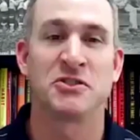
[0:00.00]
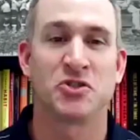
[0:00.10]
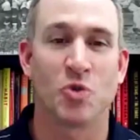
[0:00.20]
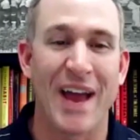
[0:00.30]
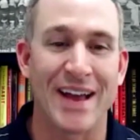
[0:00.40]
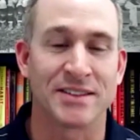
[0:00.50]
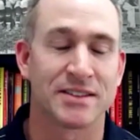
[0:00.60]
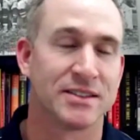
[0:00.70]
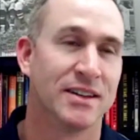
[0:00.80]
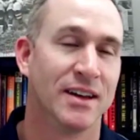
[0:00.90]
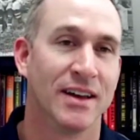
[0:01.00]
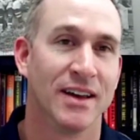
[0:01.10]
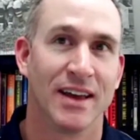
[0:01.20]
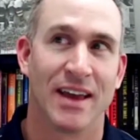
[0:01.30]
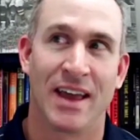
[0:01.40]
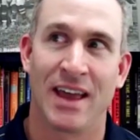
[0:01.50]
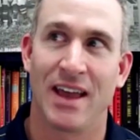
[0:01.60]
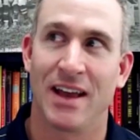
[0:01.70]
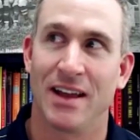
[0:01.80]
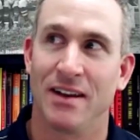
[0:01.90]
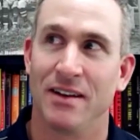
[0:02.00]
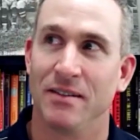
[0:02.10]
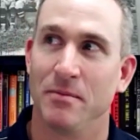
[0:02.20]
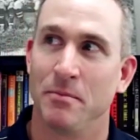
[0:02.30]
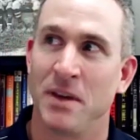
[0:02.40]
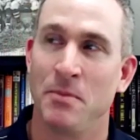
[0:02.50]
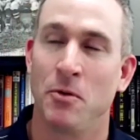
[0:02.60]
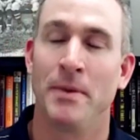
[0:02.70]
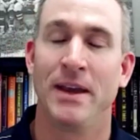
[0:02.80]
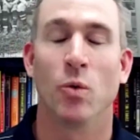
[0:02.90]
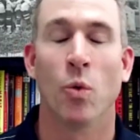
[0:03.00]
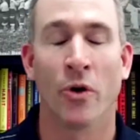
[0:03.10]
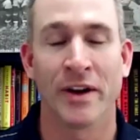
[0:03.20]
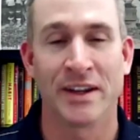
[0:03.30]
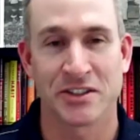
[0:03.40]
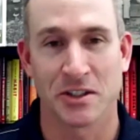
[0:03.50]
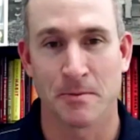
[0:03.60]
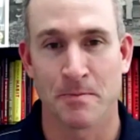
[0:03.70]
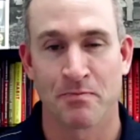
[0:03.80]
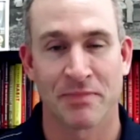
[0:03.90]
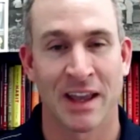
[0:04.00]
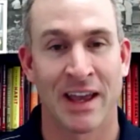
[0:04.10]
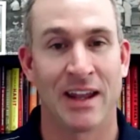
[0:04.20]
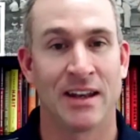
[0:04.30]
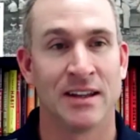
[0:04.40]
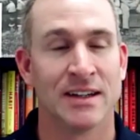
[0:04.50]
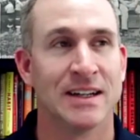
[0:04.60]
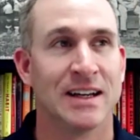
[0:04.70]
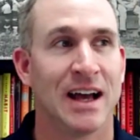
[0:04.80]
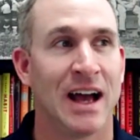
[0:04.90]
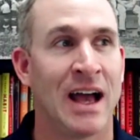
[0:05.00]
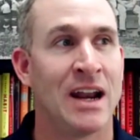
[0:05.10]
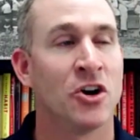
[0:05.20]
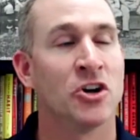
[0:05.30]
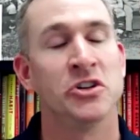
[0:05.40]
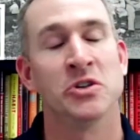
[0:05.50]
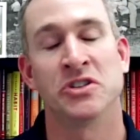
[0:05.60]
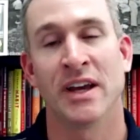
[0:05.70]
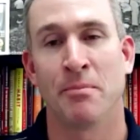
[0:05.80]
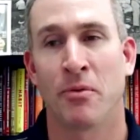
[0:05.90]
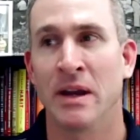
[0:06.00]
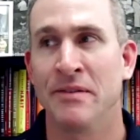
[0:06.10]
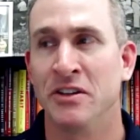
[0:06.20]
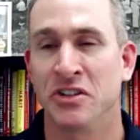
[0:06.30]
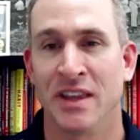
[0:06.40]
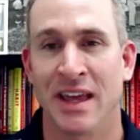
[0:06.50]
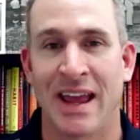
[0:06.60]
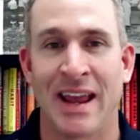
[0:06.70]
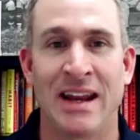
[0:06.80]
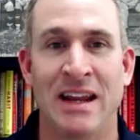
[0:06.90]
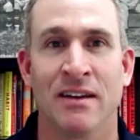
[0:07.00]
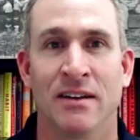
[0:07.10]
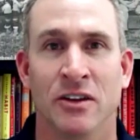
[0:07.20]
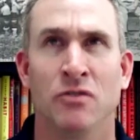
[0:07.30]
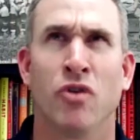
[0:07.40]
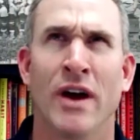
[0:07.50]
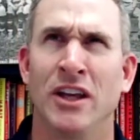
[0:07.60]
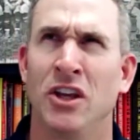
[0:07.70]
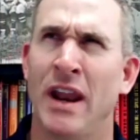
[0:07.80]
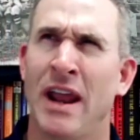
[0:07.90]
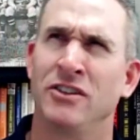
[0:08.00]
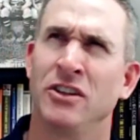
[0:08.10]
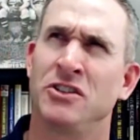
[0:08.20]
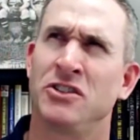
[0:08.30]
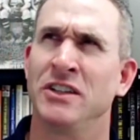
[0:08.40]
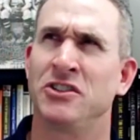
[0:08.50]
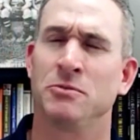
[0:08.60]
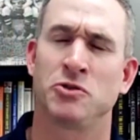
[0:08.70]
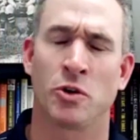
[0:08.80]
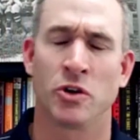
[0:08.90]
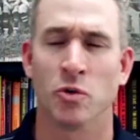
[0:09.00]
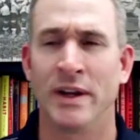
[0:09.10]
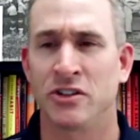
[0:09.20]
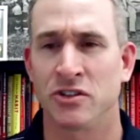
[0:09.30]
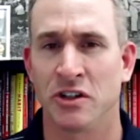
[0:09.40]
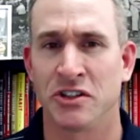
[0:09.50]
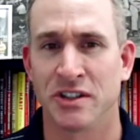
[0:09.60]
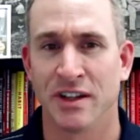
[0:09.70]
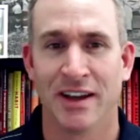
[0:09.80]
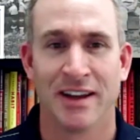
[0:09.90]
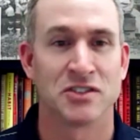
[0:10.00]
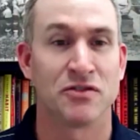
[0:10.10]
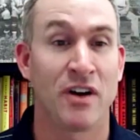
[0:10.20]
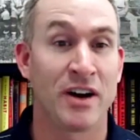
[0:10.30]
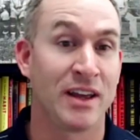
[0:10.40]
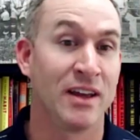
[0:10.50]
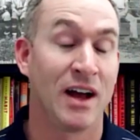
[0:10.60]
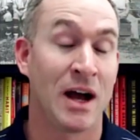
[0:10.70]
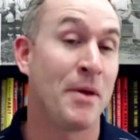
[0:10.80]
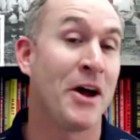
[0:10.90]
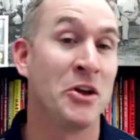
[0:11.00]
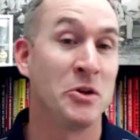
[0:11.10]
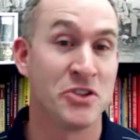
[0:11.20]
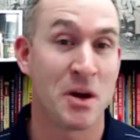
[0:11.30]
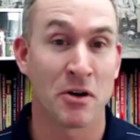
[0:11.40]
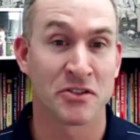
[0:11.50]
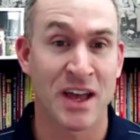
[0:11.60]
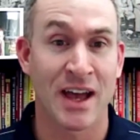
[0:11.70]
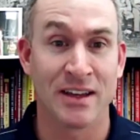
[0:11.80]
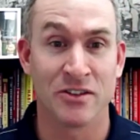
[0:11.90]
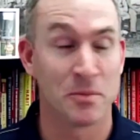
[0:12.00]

stress and people being worrisome. And I'd heard you say previously that 80, you've read it, you'd seen some sort of research. It's funny. I'm not a huge numbers guy either,